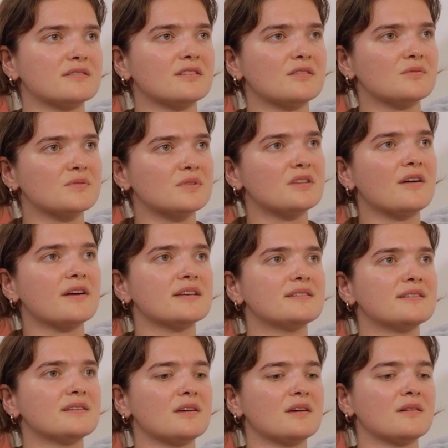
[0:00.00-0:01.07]
so it was
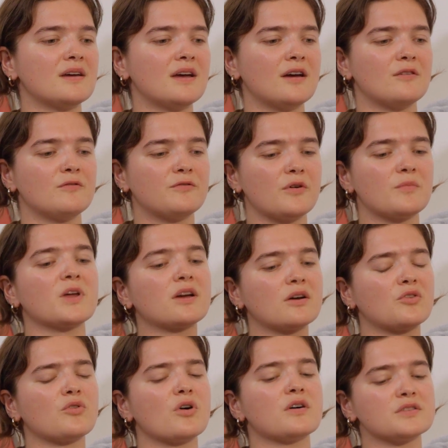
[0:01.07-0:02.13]
nice to, from like a
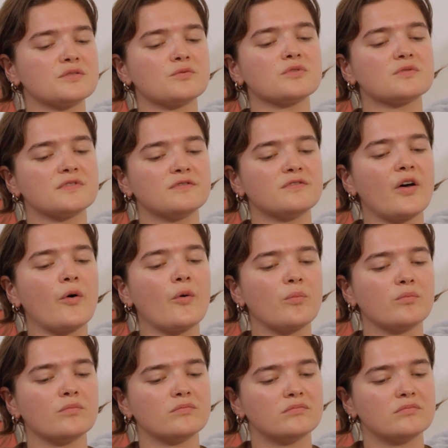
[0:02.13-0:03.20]
grassroots film,